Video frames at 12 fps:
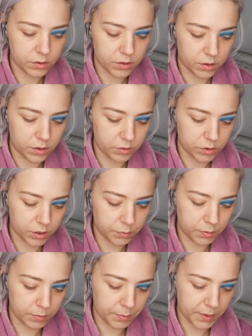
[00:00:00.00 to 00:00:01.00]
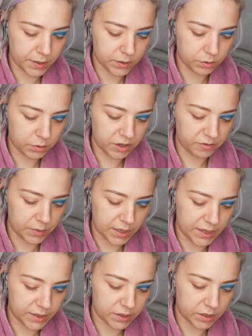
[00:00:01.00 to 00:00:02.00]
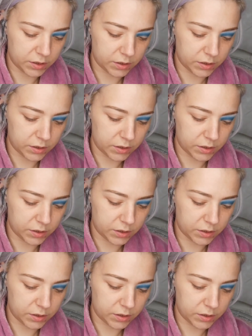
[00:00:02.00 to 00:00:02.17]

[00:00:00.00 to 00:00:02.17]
So I'm just going to put my base all over my lid.